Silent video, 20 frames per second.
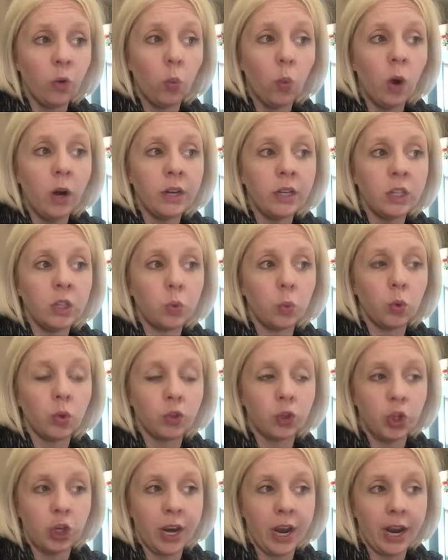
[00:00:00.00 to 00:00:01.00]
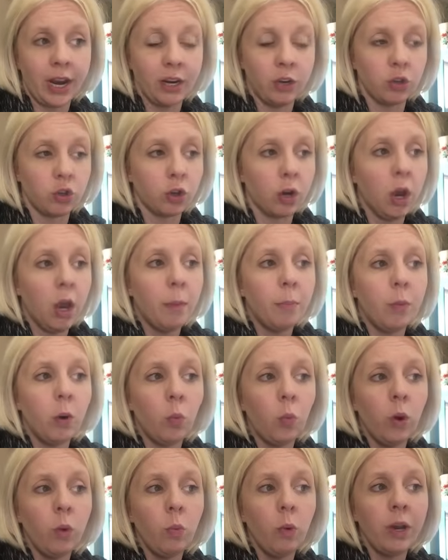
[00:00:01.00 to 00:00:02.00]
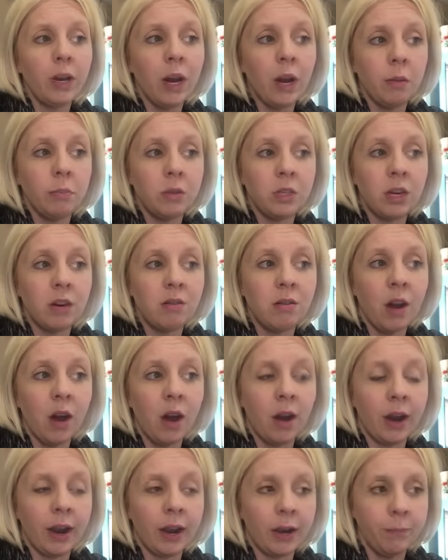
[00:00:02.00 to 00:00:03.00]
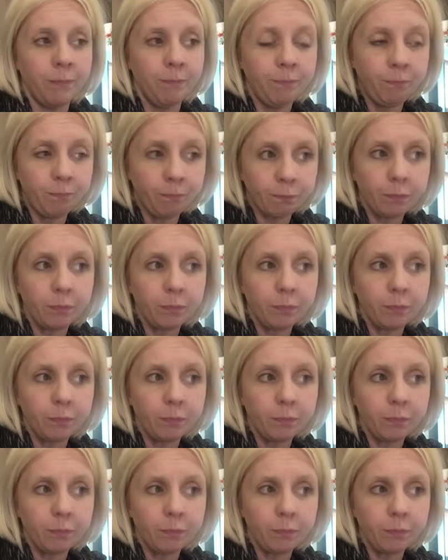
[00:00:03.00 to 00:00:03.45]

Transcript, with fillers: the ones will change. But when we come to 9,